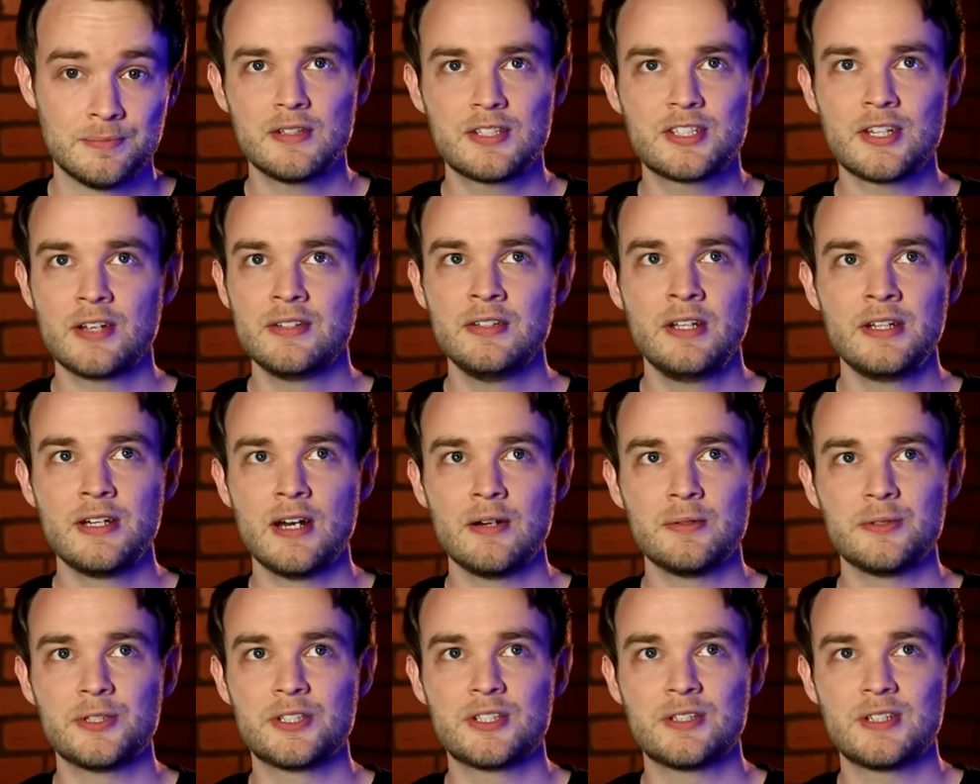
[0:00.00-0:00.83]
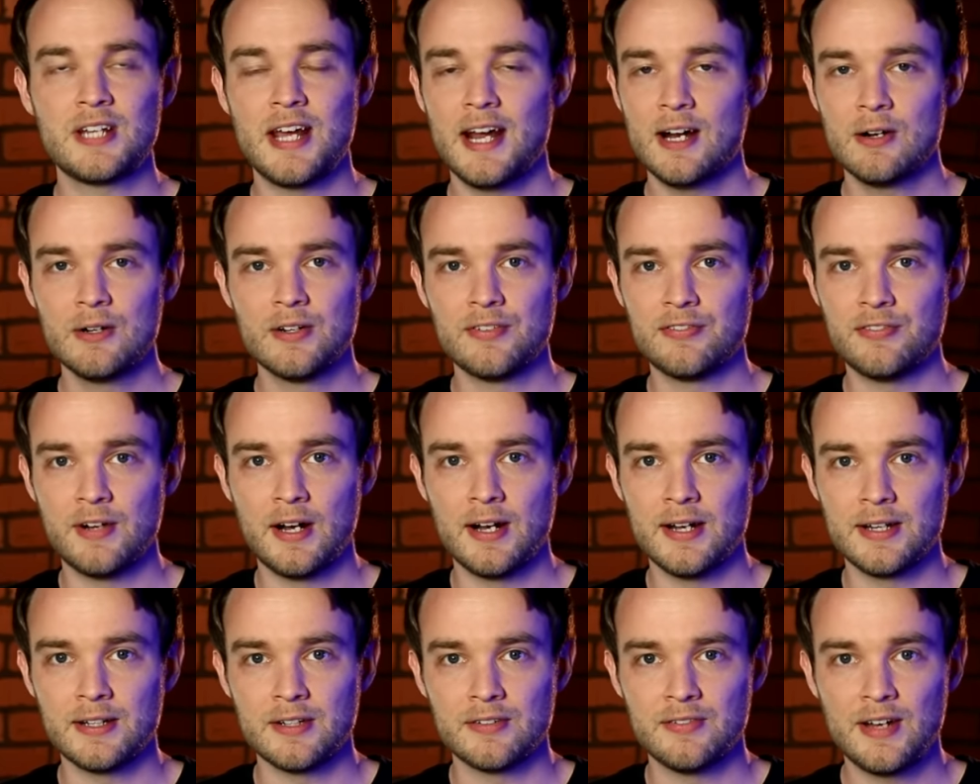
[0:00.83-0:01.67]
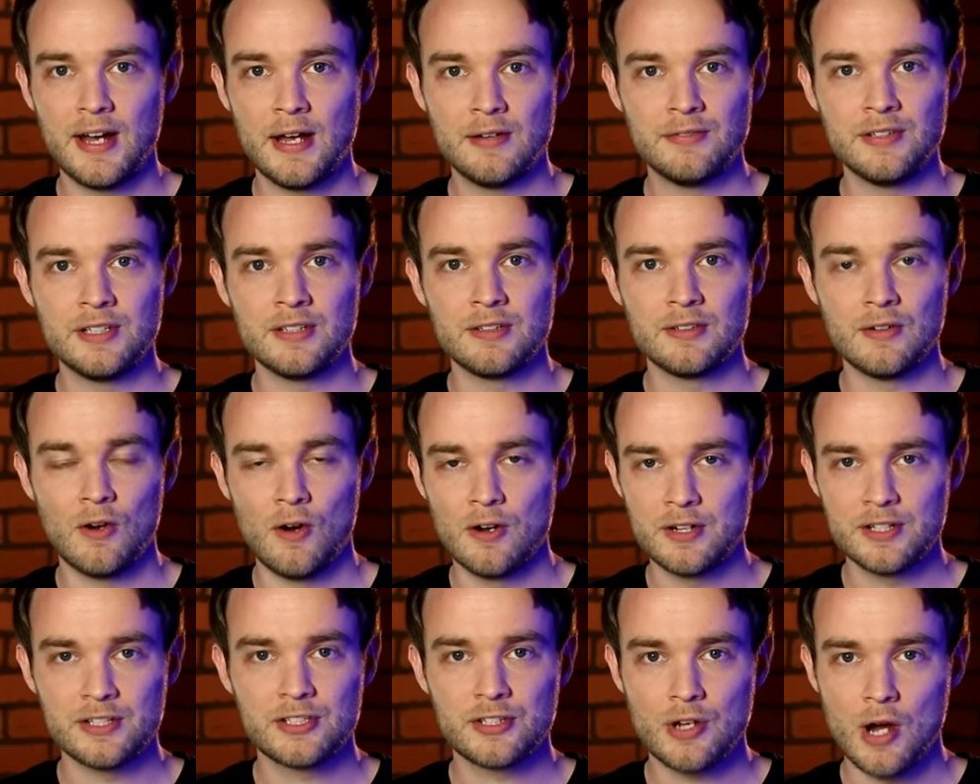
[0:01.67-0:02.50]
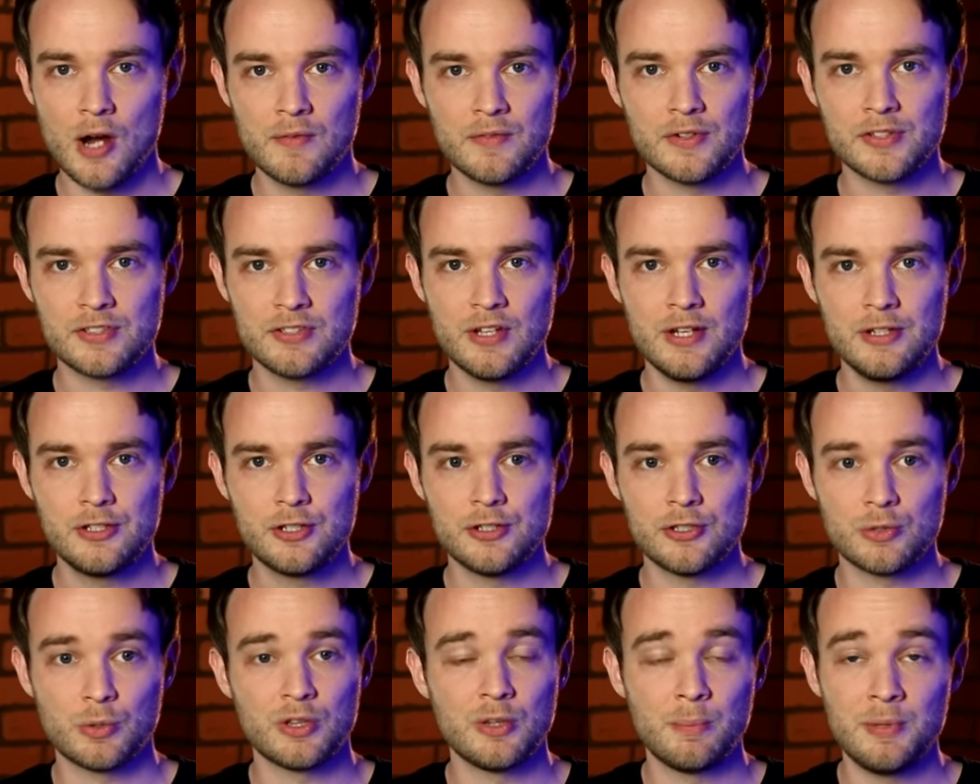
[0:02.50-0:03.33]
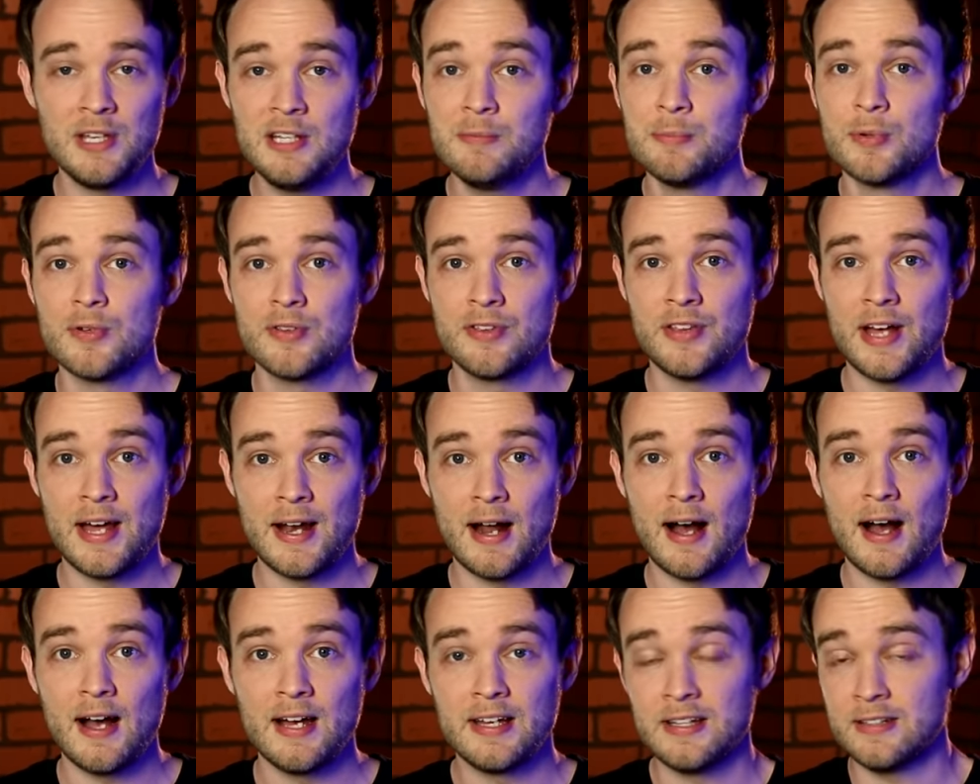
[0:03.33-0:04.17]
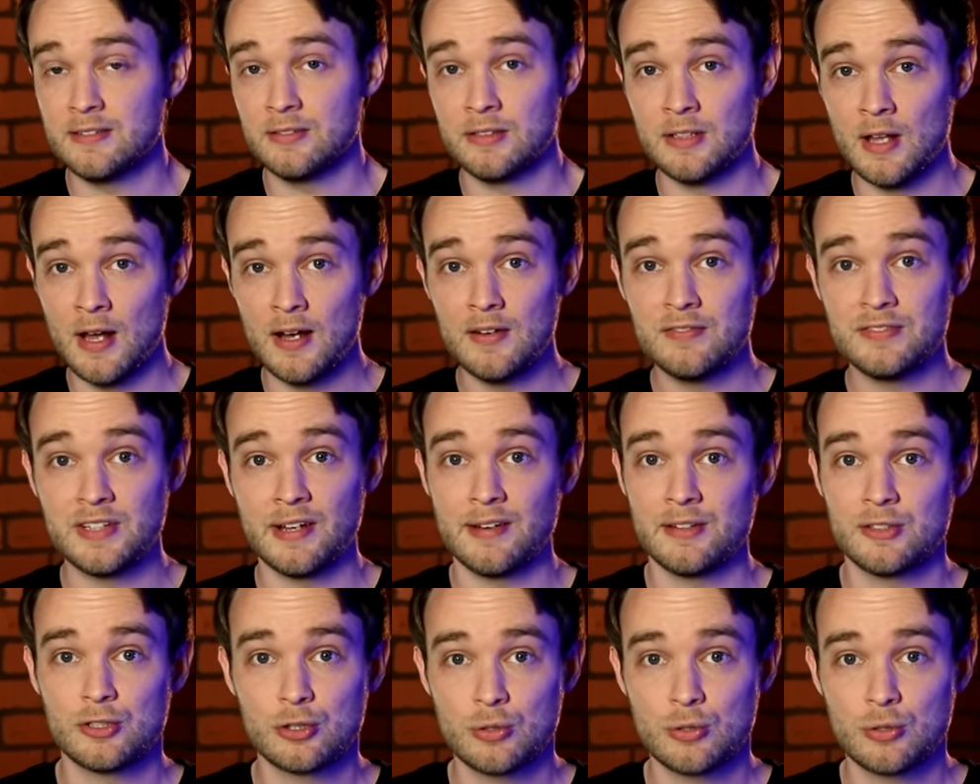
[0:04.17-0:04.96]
Suddenly, I was terrified of having honest conversations with the people that I loved and